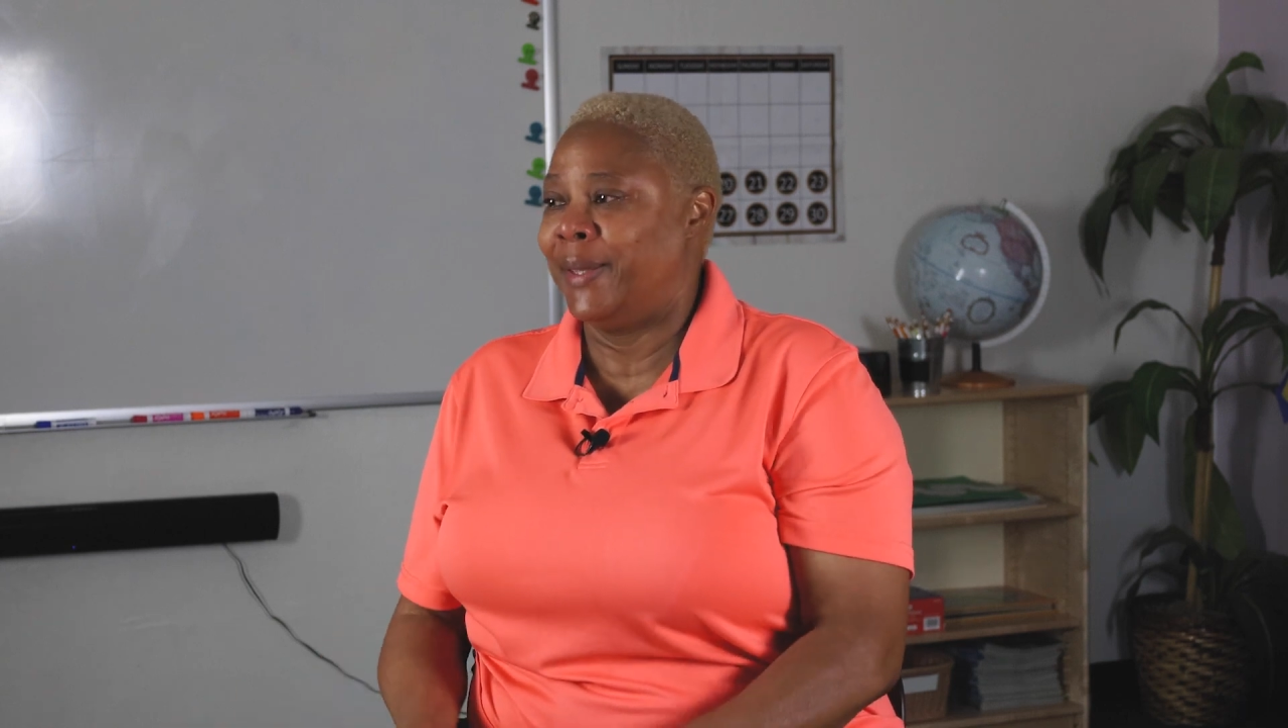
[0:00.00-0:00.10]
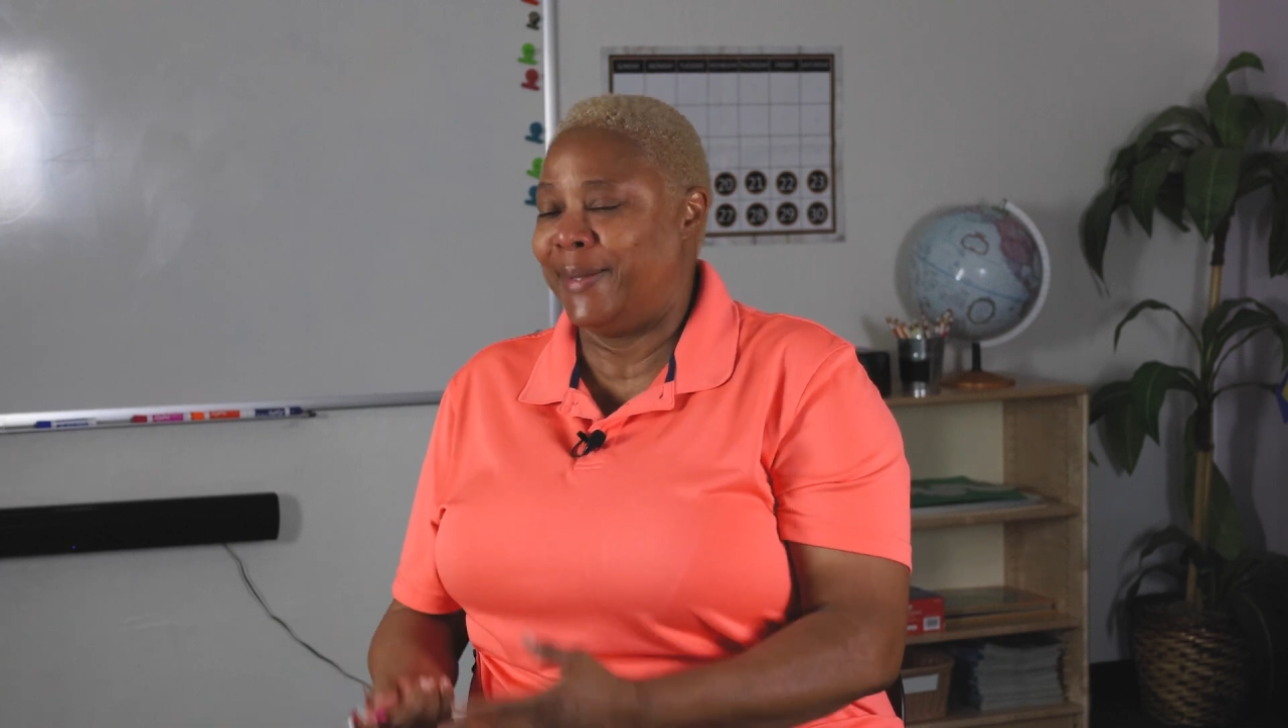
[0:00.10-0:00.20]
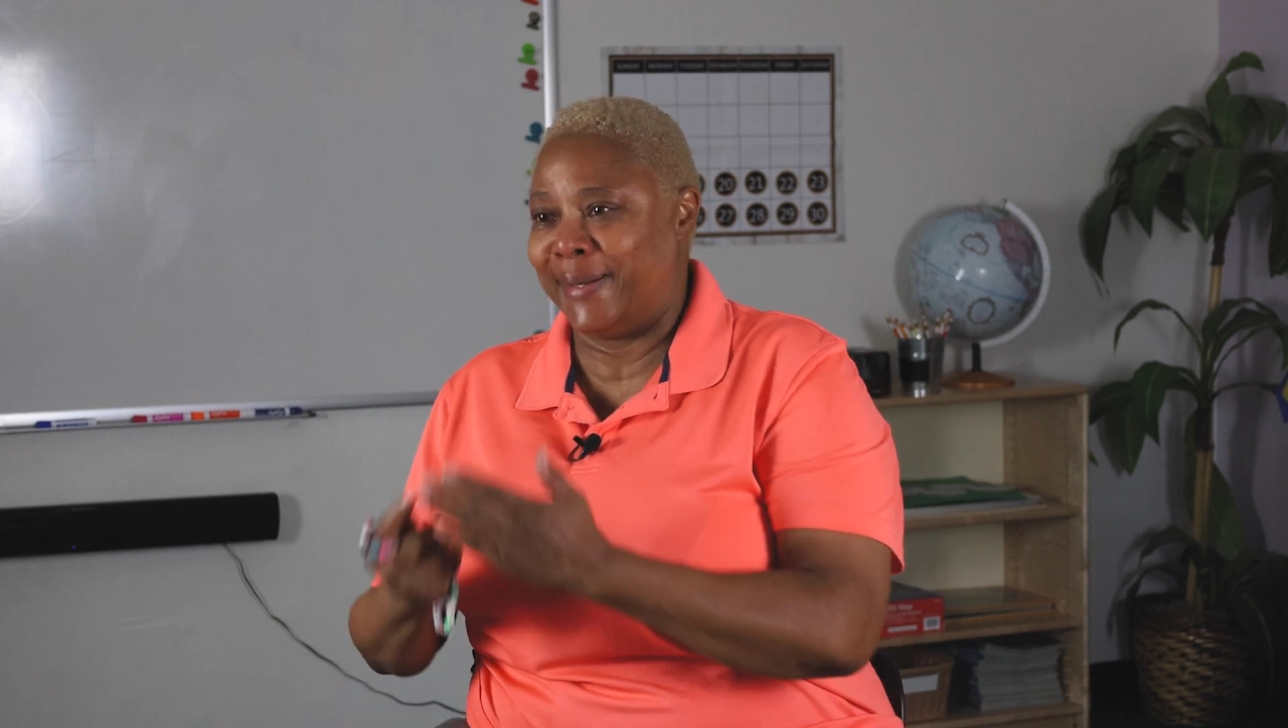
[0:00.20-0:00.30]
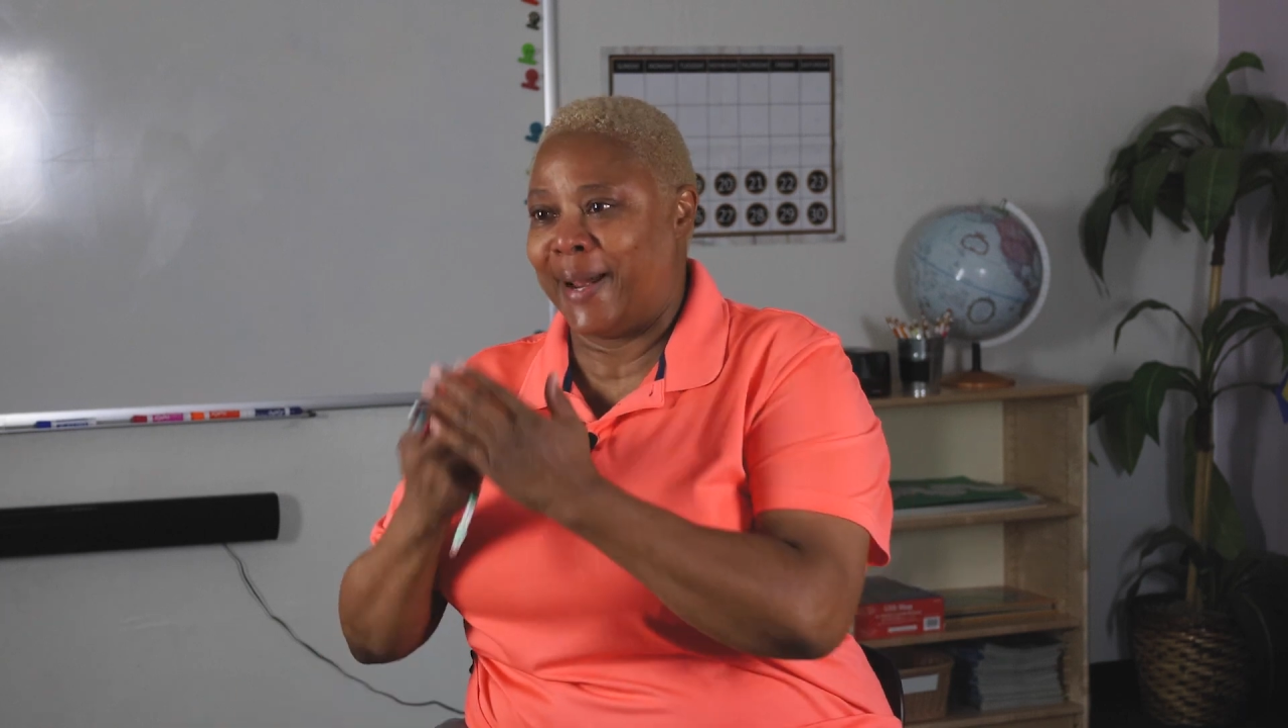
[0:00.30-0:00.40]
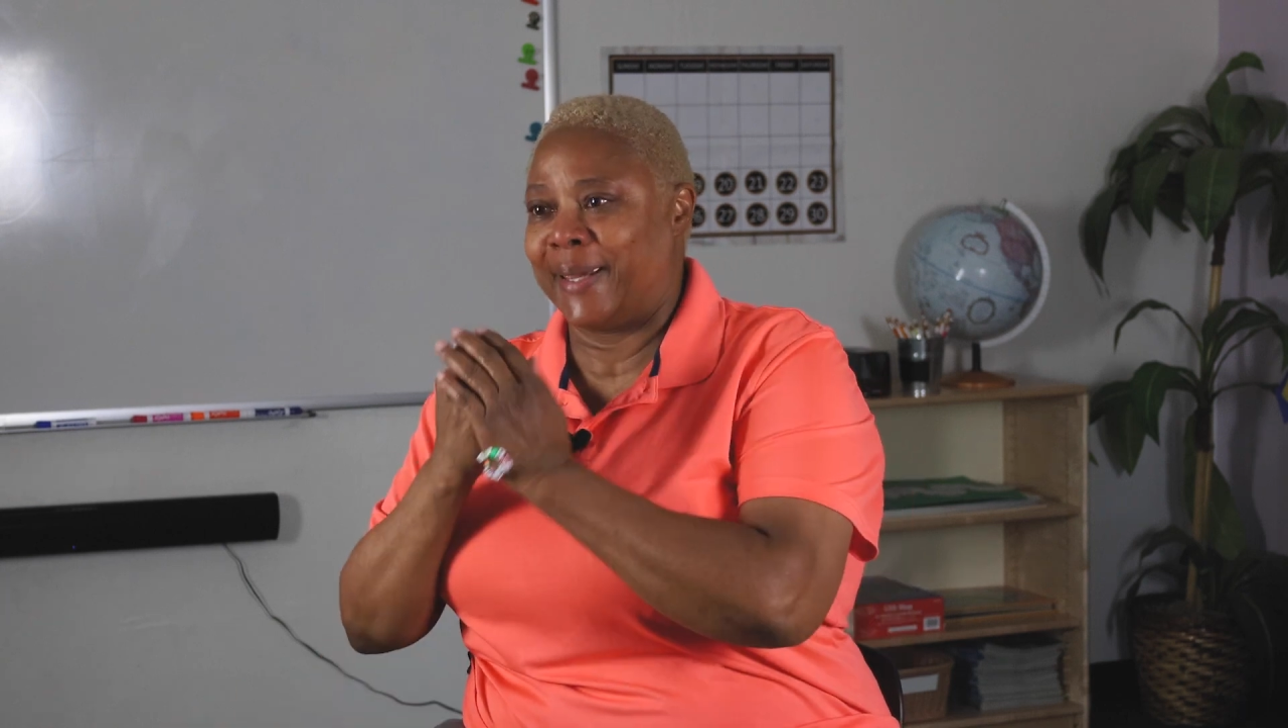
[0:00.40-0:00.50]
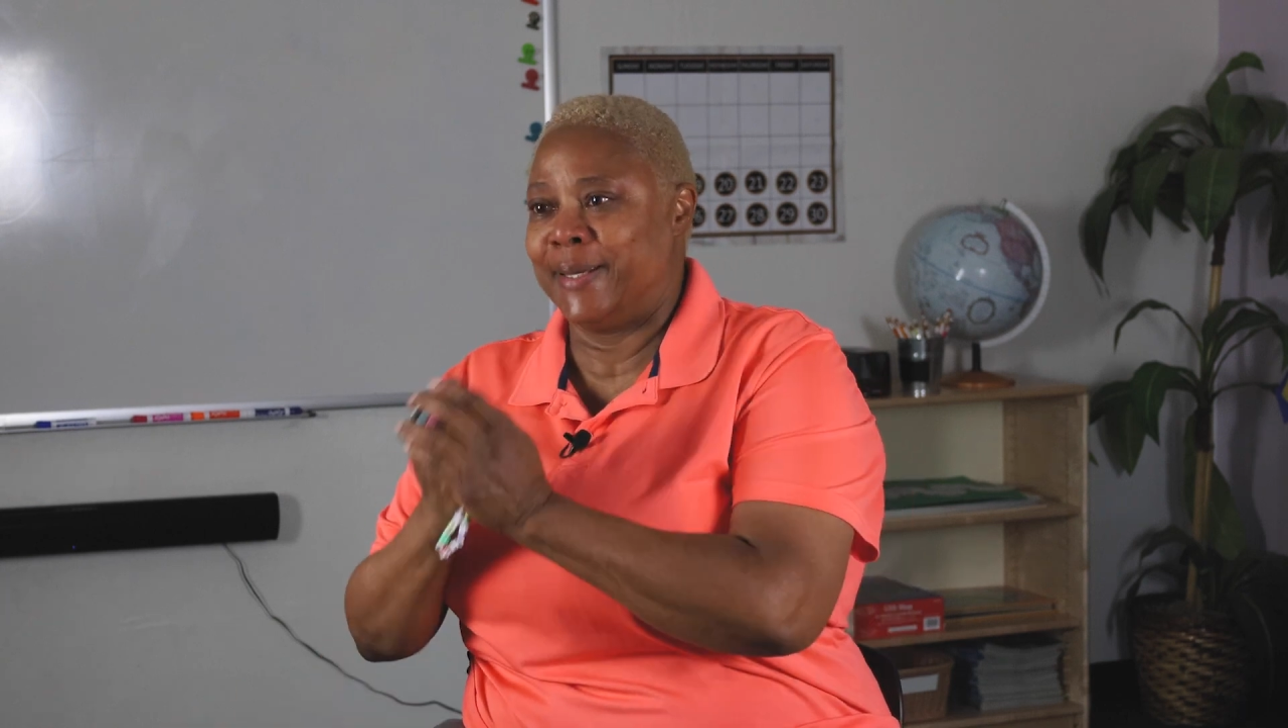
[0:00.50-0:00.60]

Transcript: and then I